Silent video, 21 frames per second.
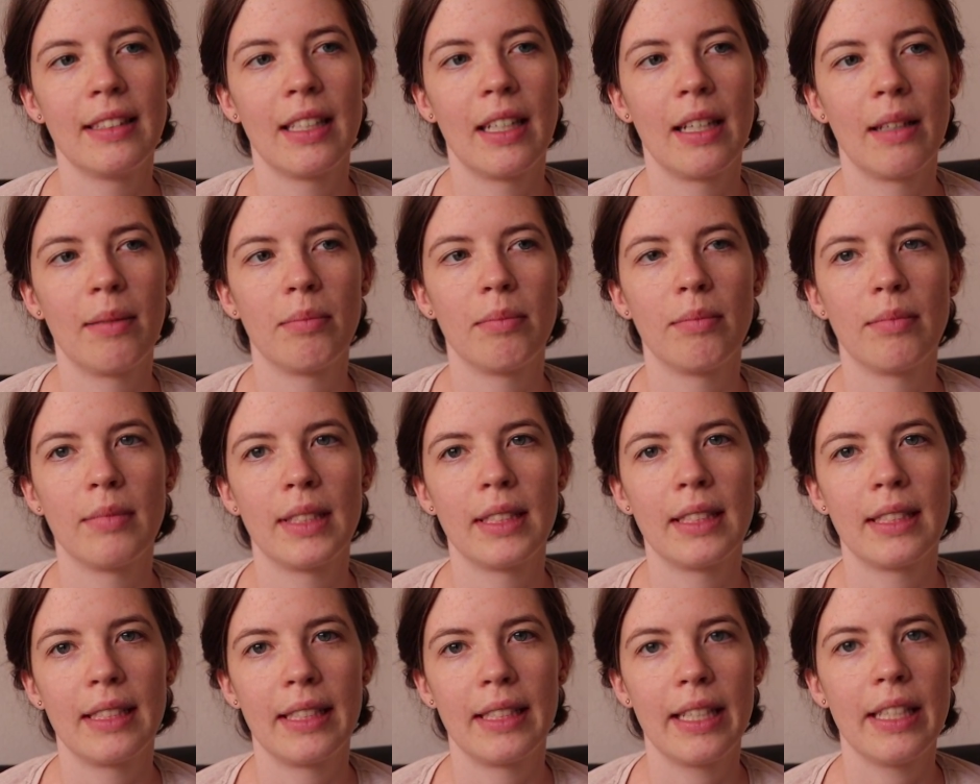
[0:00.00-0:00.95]
some
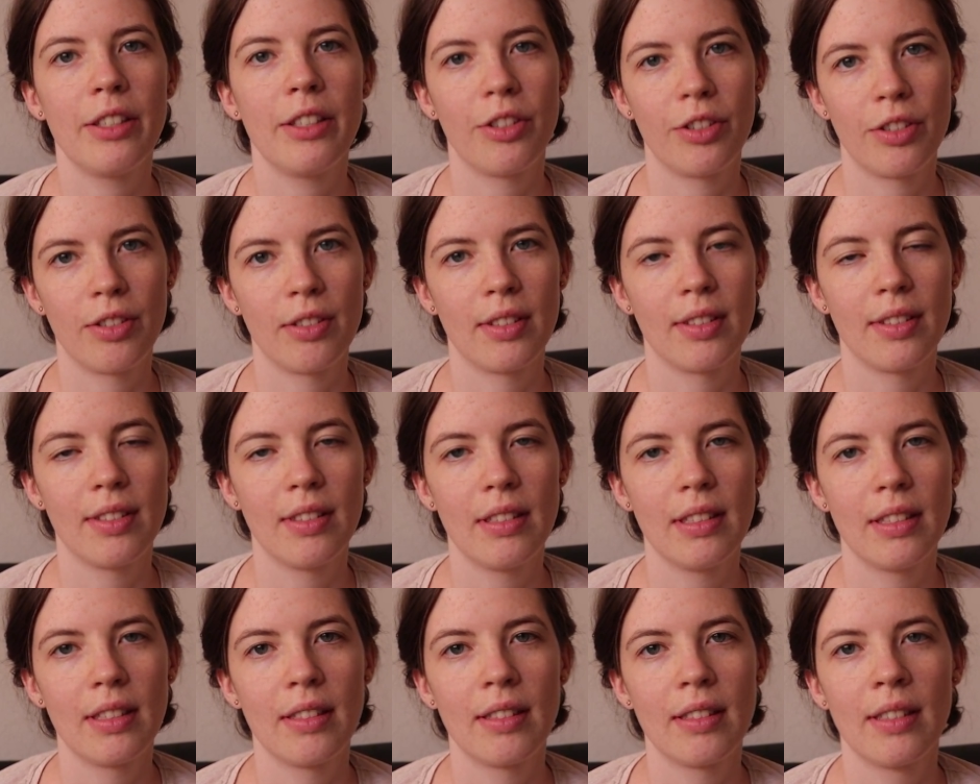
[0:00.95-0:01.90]

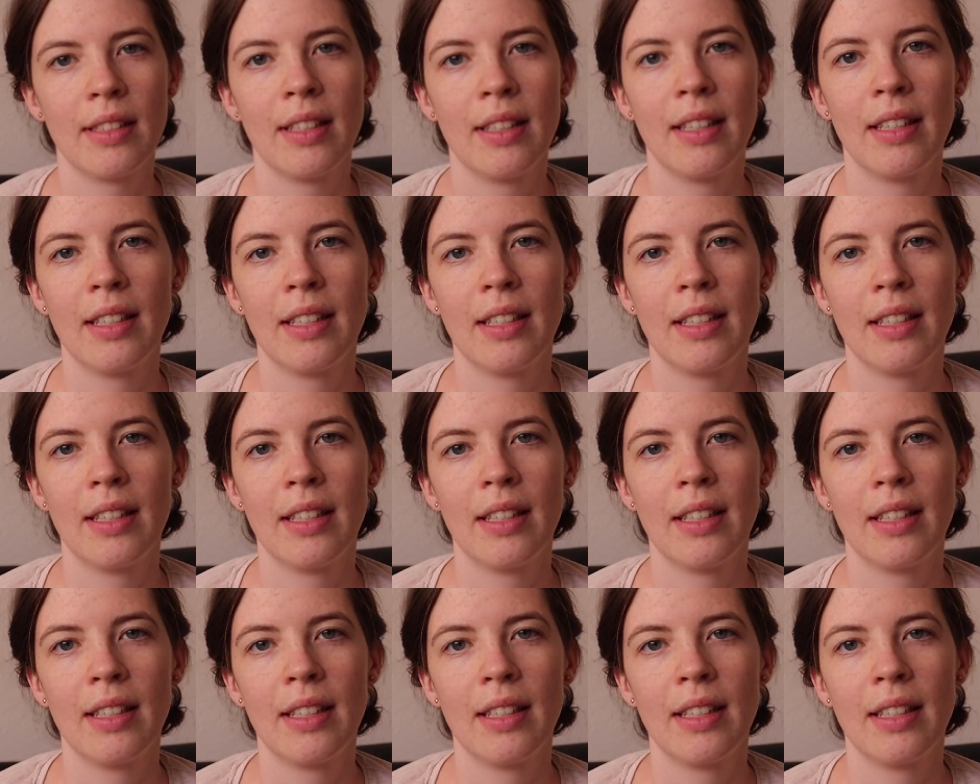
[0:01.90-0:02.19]
sketches